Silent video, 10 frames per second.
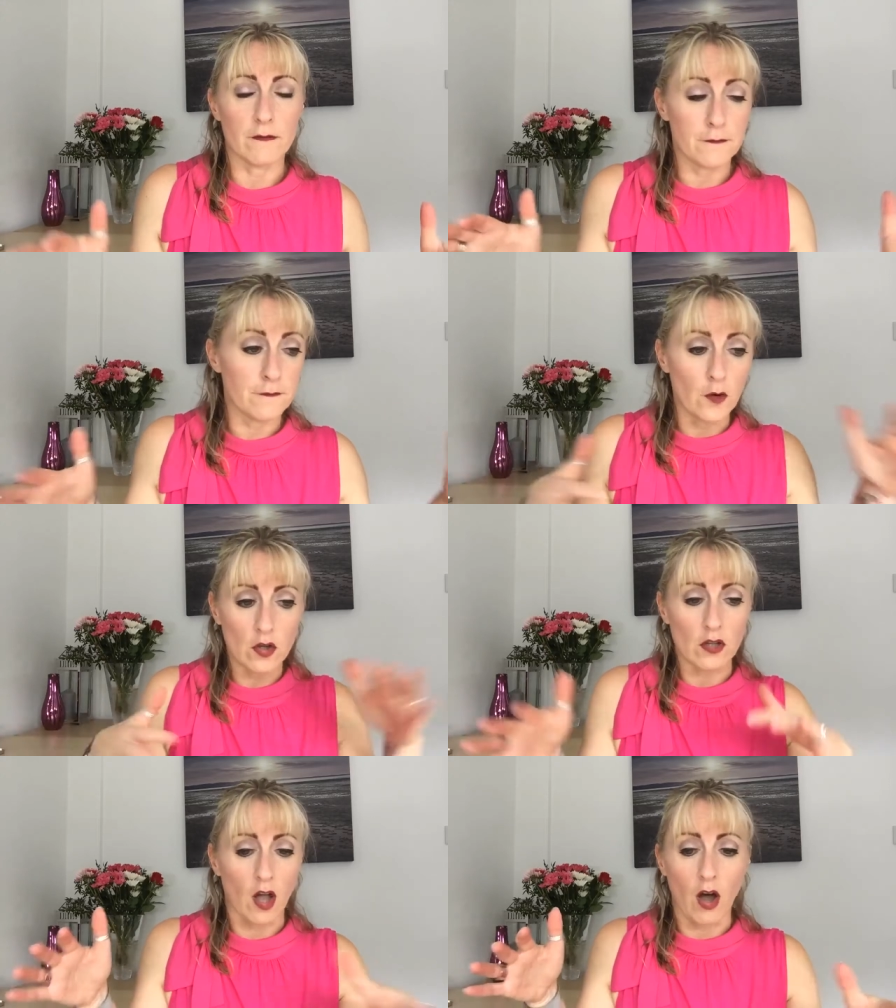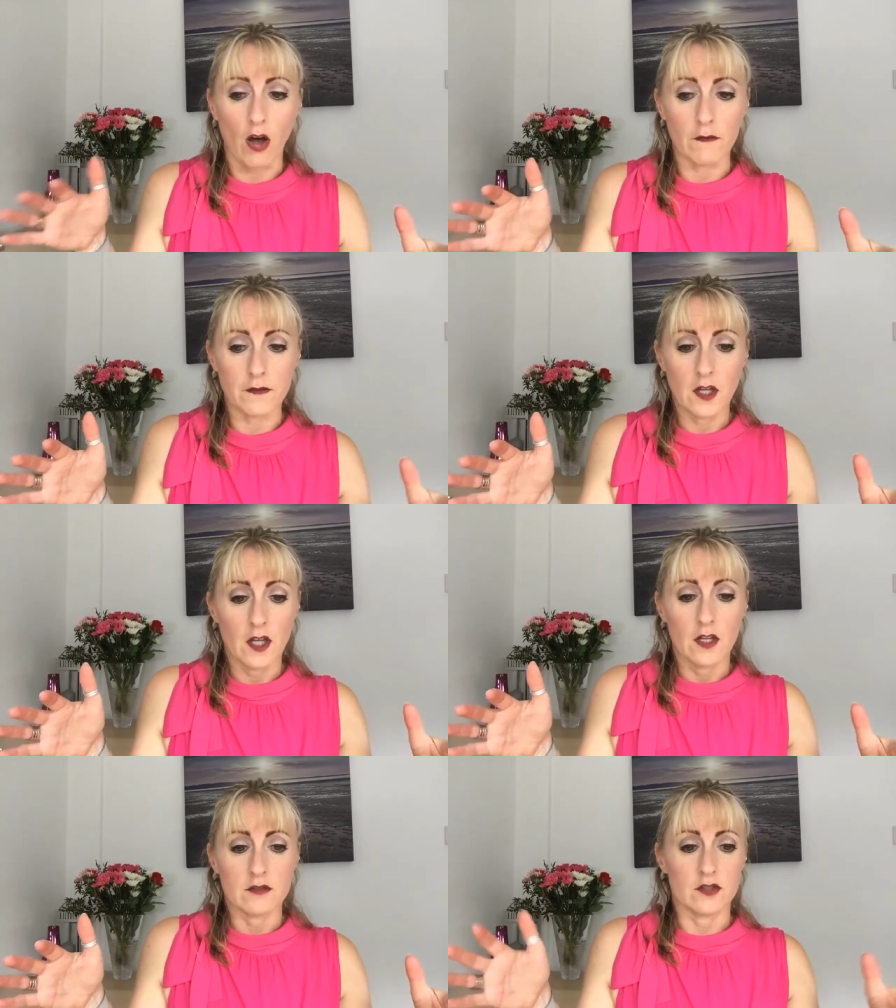full of
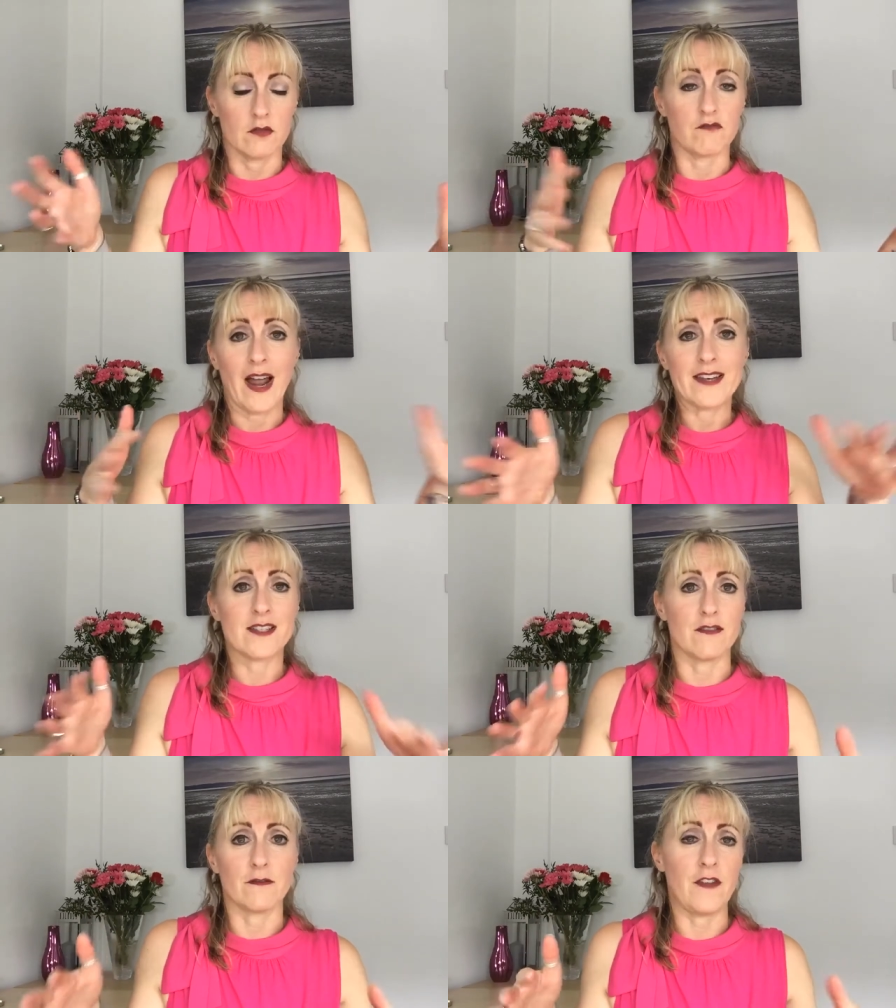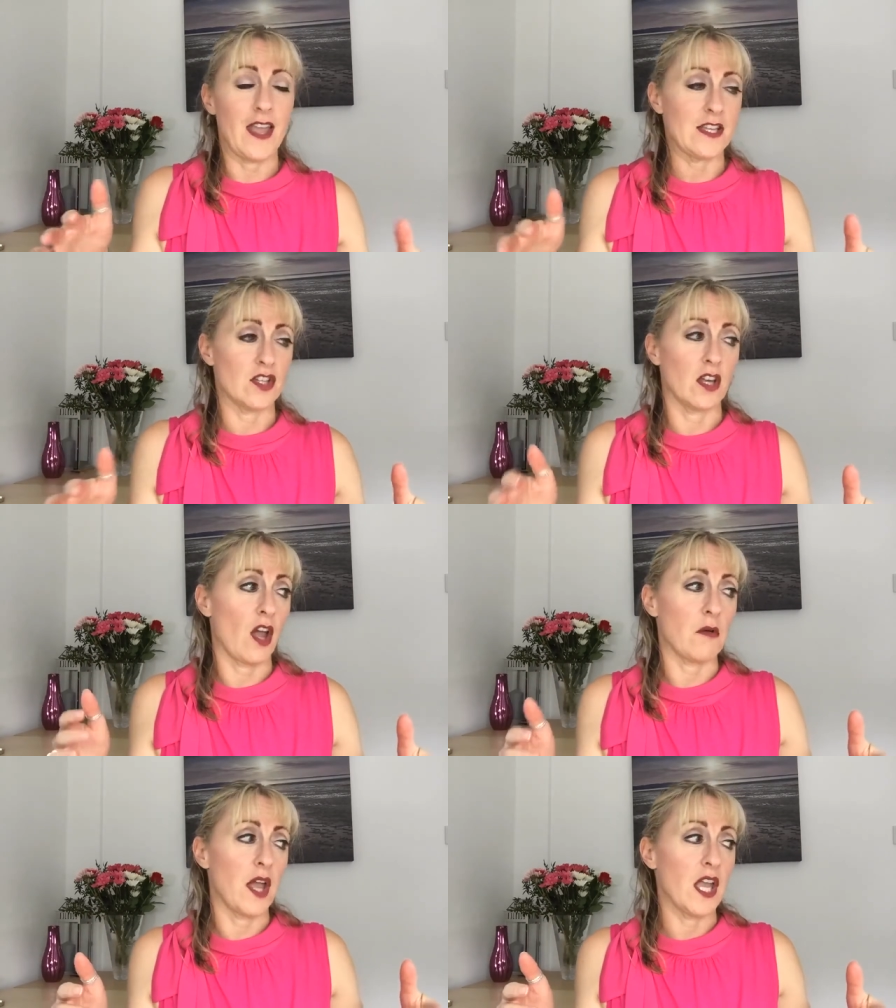random fish and
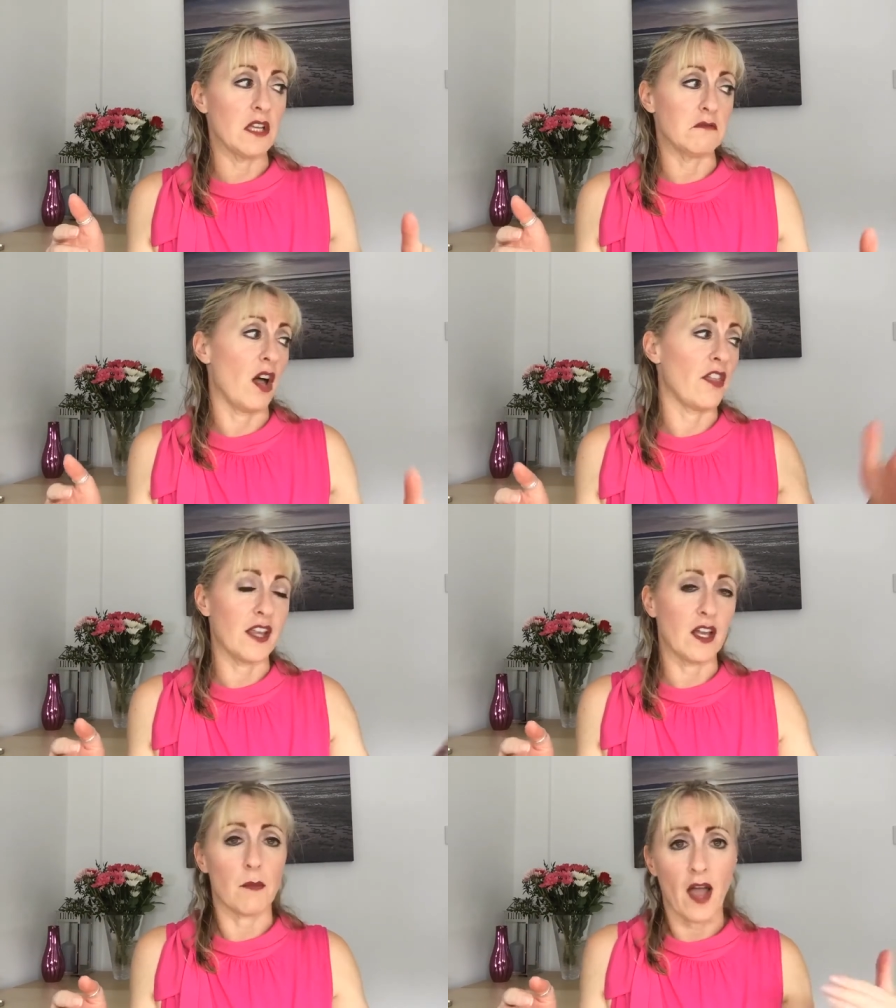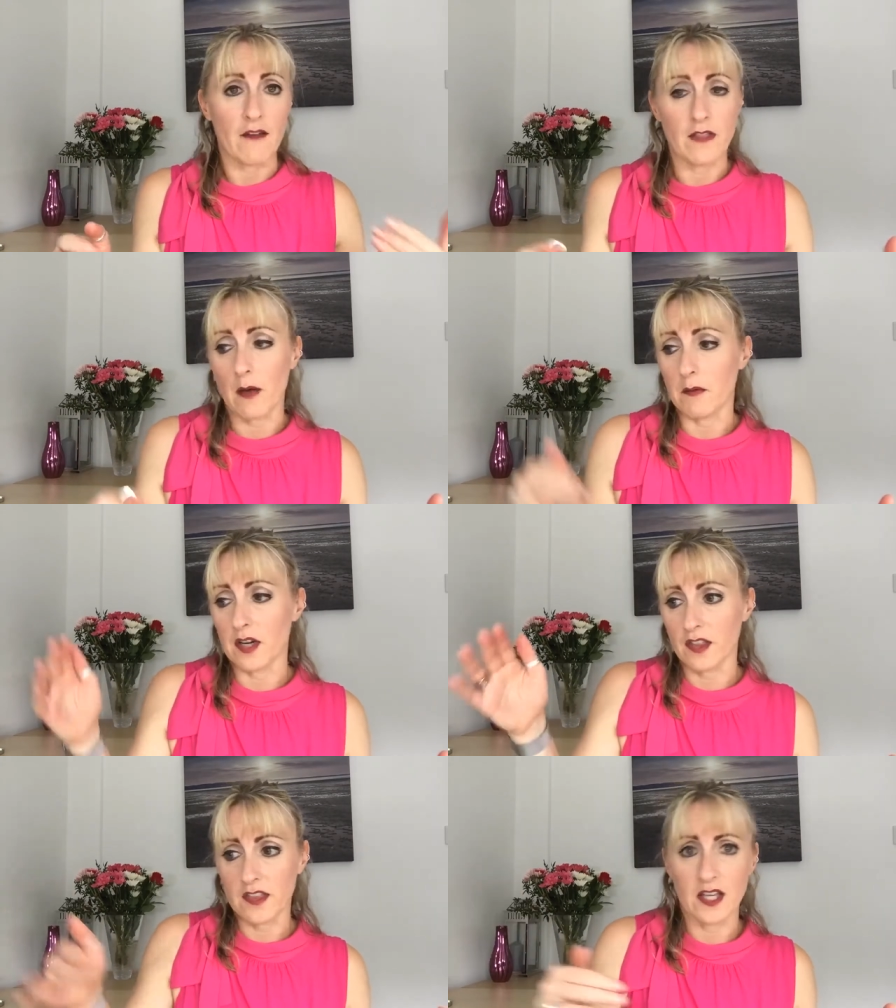going, well, I think I might have that one, I
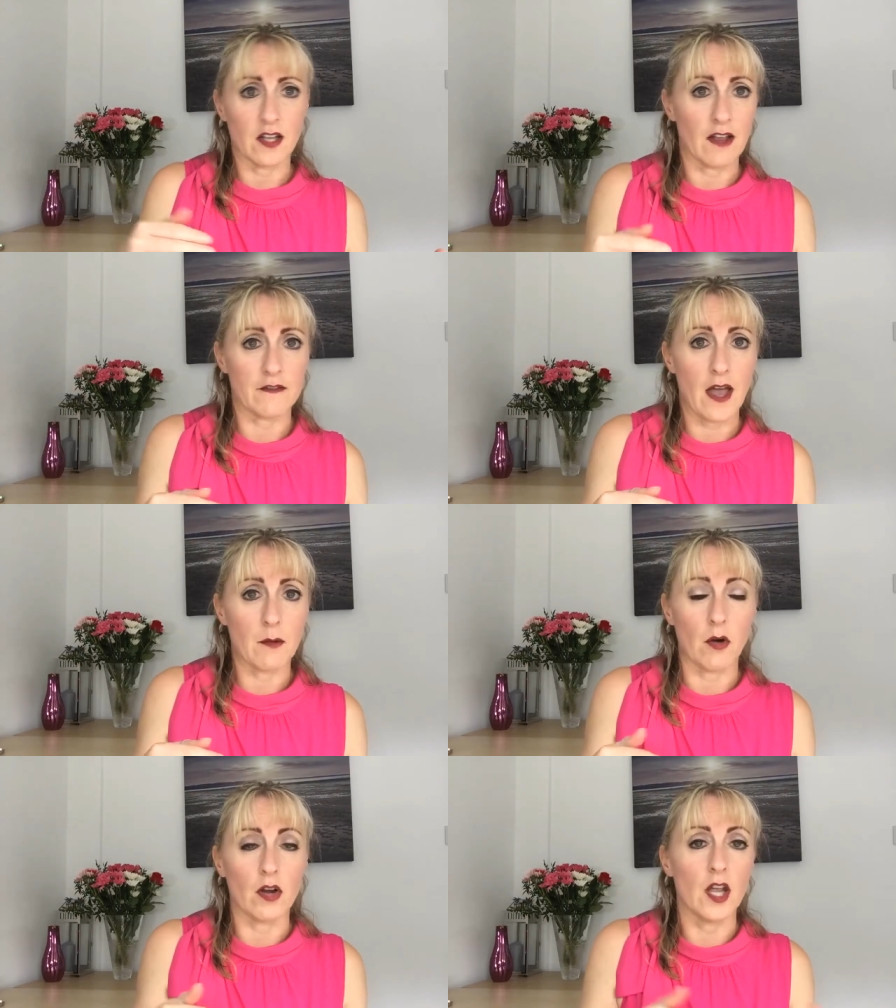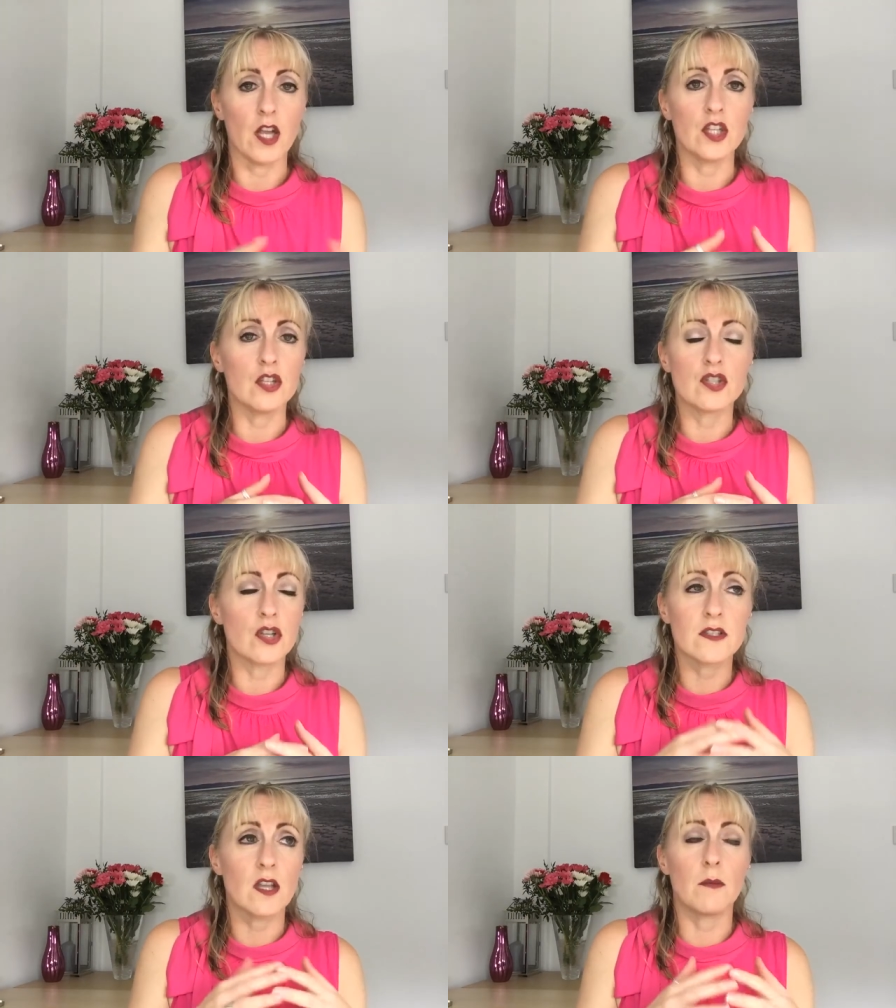think I'll have that one, and you're
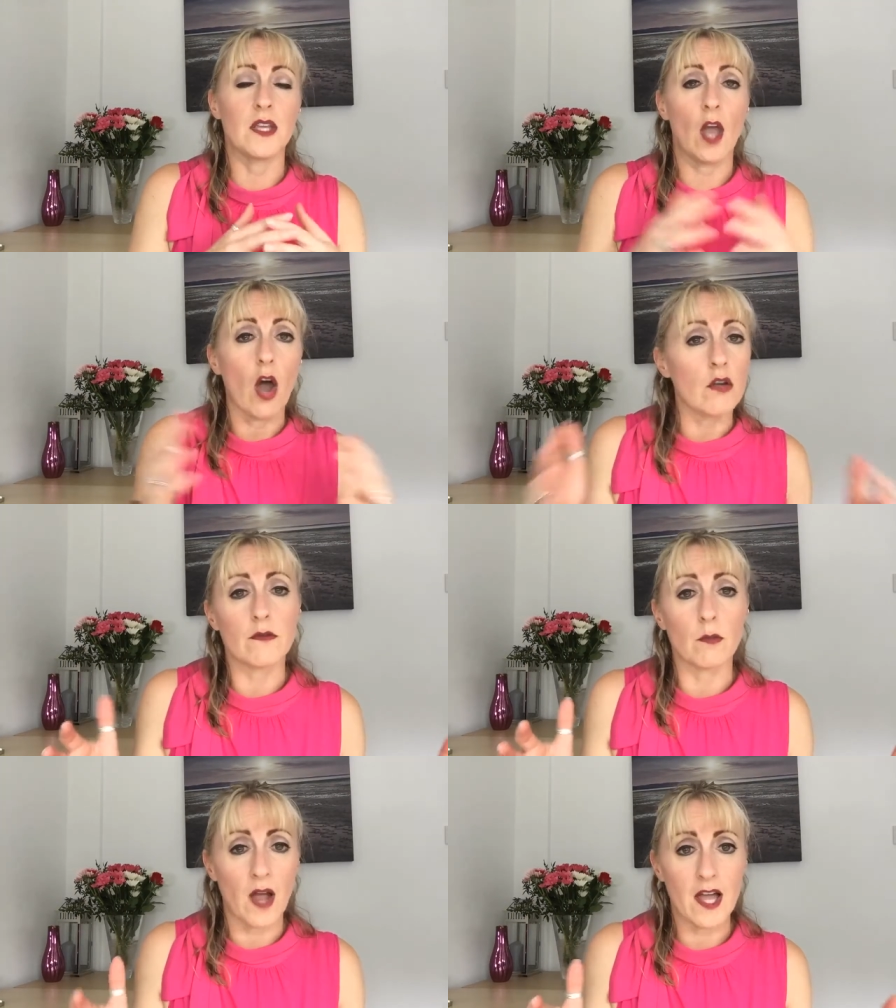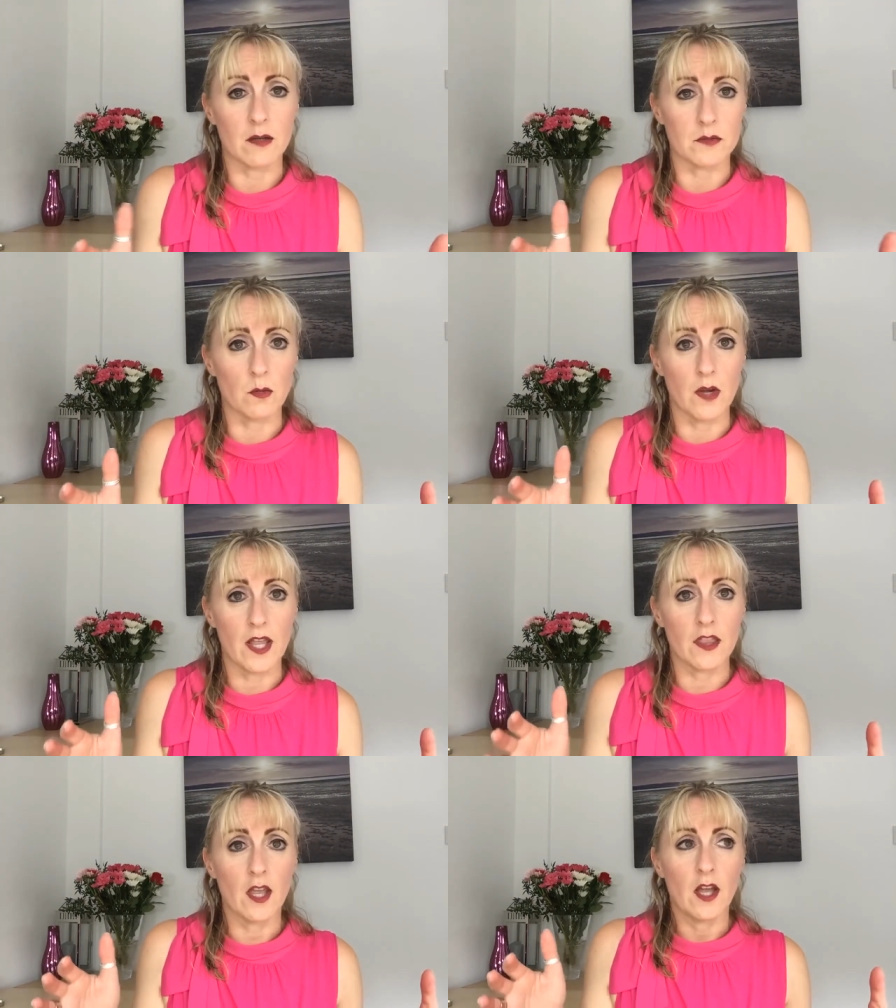just going to be overwhelmed with